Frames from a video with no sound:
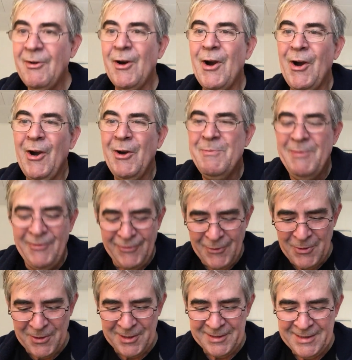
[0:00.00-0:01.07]
never heard
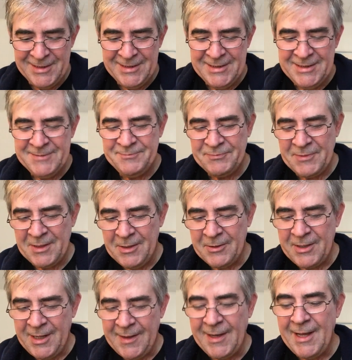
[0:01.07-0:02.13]
before. Okay,